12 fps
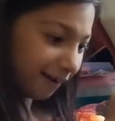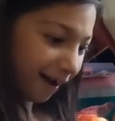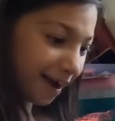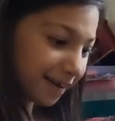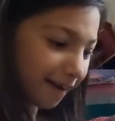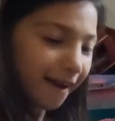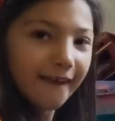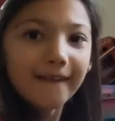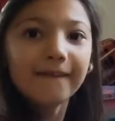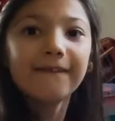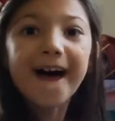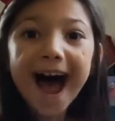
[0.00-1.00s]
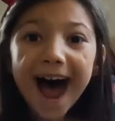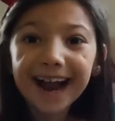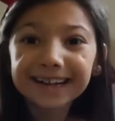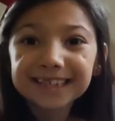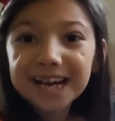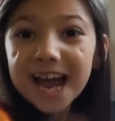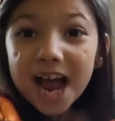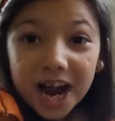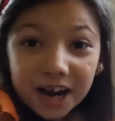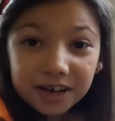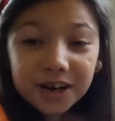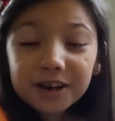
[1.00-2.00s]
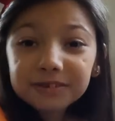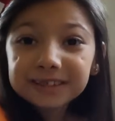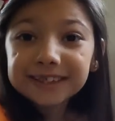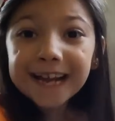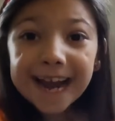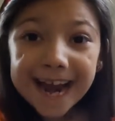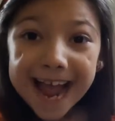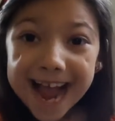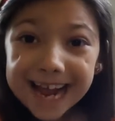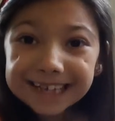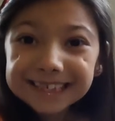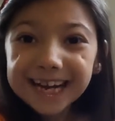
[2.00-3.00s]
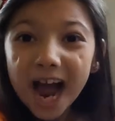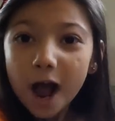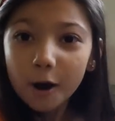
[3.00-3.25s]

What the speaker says: Like that. You did it.